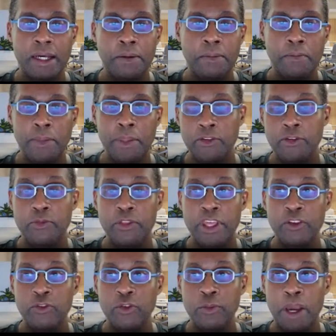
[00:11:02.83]
There's some
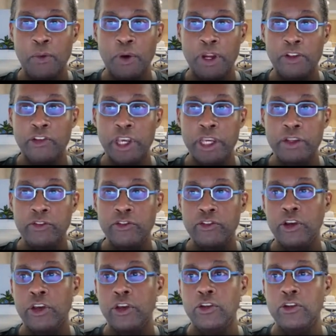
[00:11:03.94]
things we might want to change.
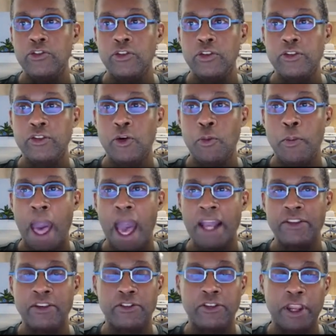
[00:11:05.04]
So let's go back
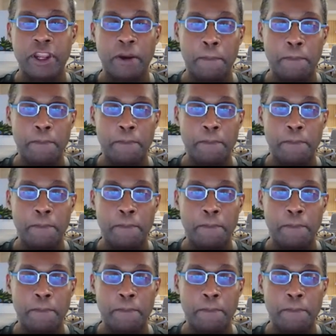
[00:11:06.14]
to setup.